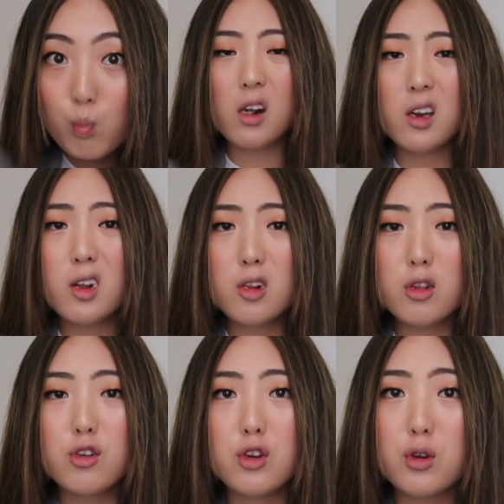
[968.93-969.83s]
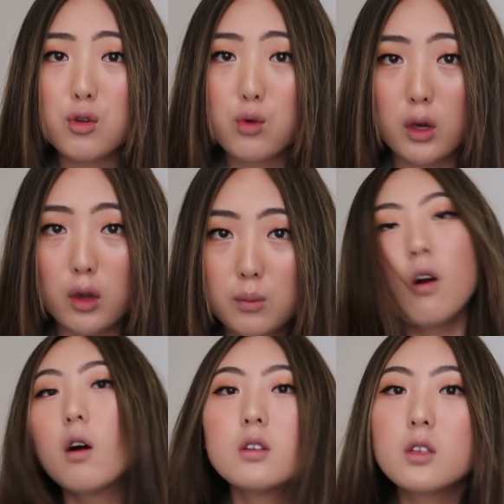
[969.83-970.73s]
I gotta eat these Cheerios quickly.
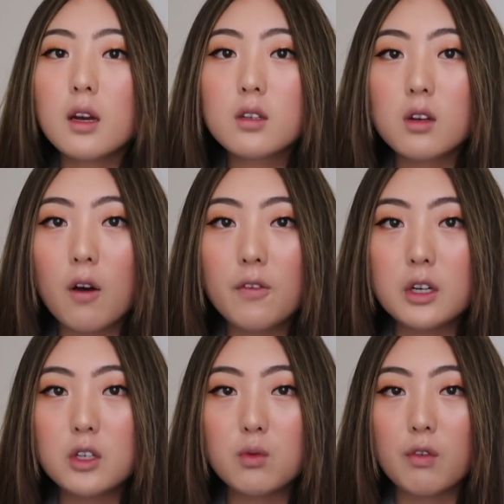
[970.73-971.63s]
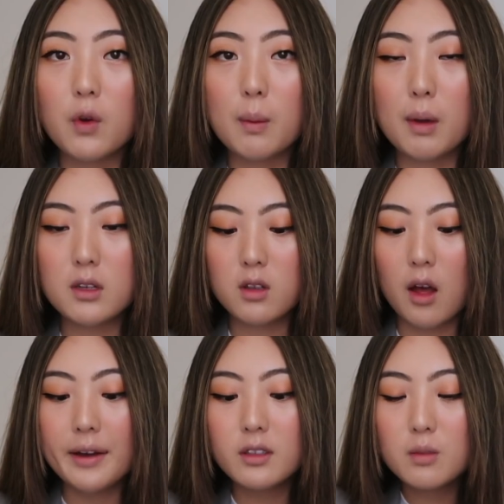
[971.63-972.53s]
Honestly, I did not finish reviewing my
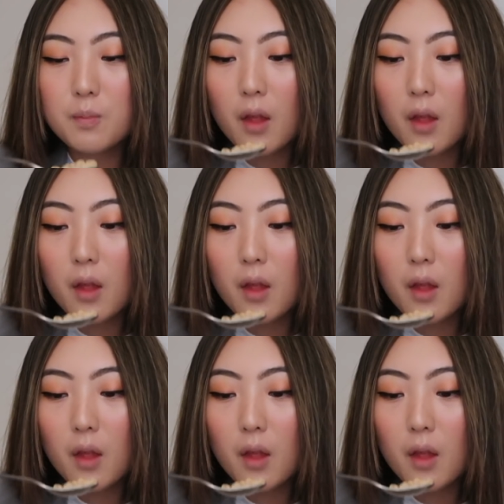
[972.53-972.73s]
slides.